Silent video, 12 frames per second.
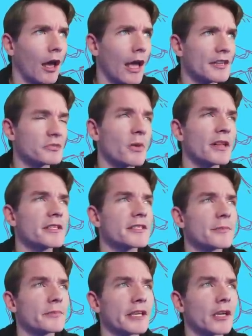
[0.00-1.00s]
as well as
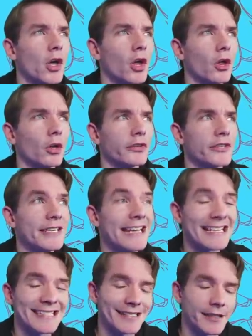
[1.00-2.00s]
something called
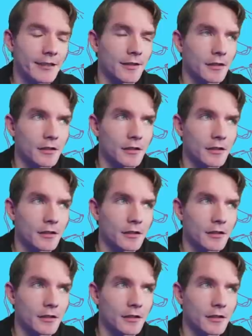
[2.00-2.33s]
nested